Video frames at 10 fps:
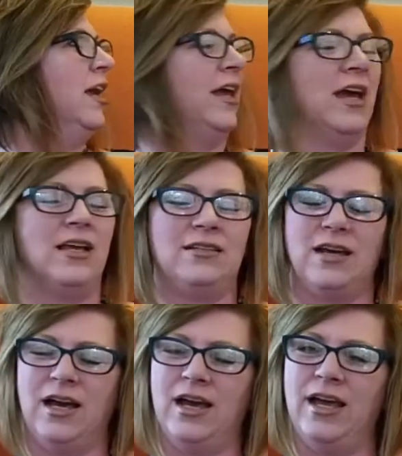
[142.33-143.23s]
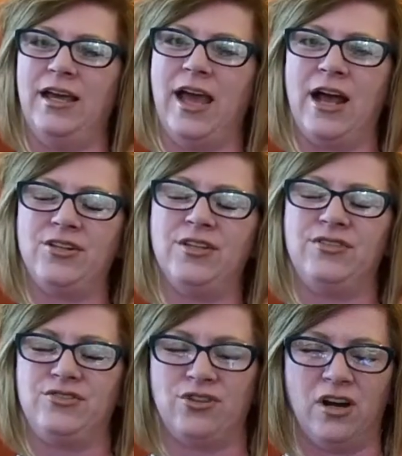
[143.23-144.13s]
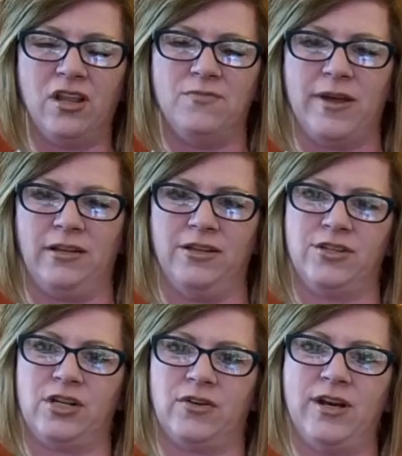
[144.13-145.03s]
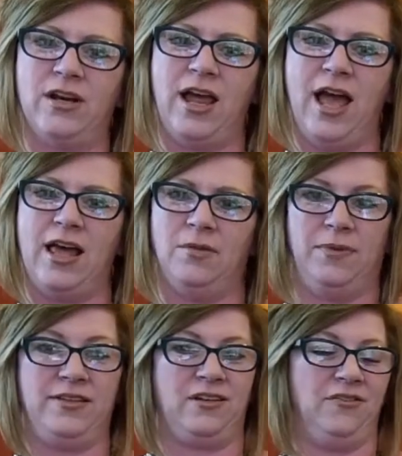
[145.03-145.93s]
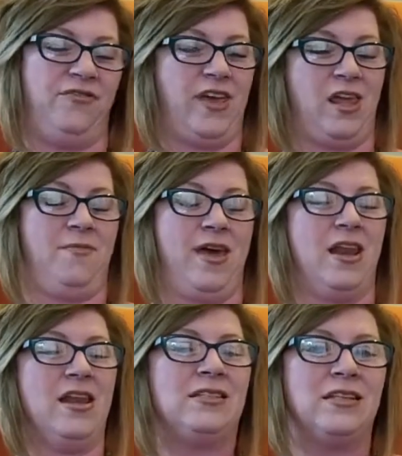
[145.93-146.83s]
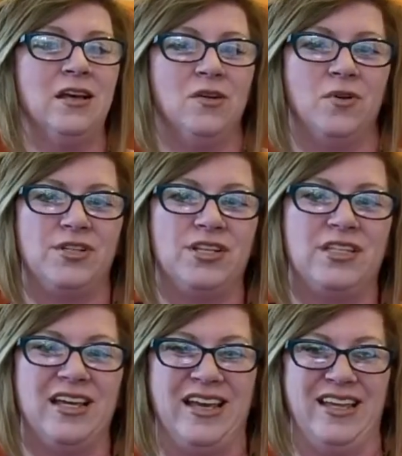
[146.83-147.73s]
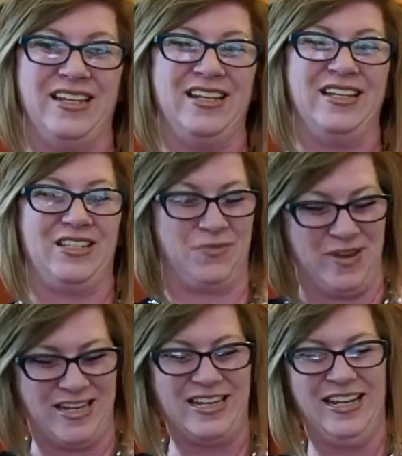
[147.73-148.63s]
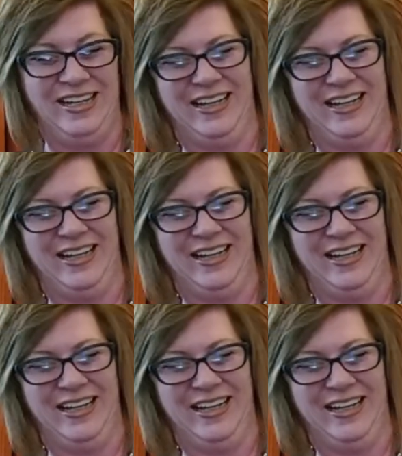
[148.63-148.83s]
and I actually started my collegiate career at a place called Vikirvärnet, which is in Sweden.